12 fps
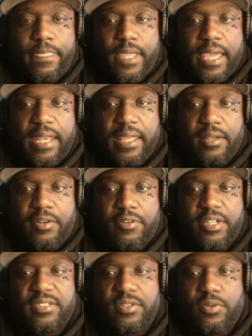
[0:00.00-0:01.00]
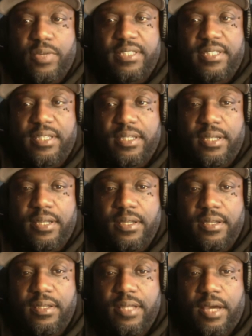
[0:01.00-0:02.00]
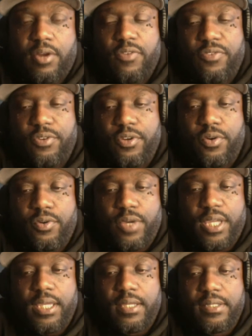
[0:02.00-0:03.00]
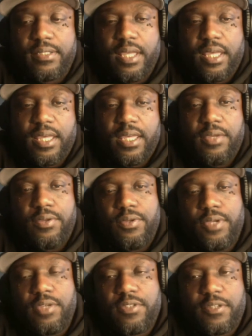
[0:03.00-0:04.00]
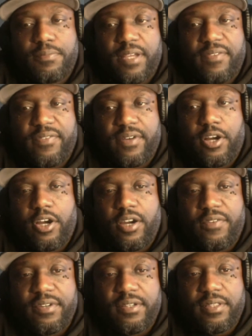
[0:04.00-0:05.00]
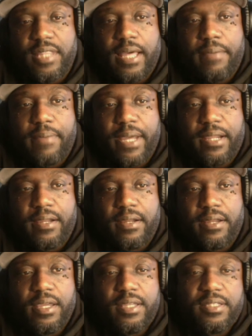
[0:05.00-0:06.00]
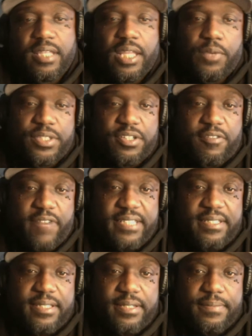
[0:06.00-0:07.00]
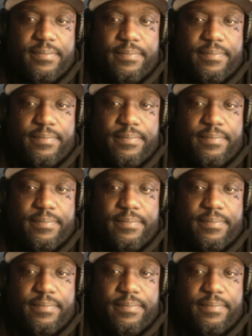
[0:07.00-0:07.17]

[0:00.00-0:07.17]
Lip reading: and then Chris Nowitzki, I don't know if you know who he is. He used to play for Harvard, linebacker. Then he went to wrestling.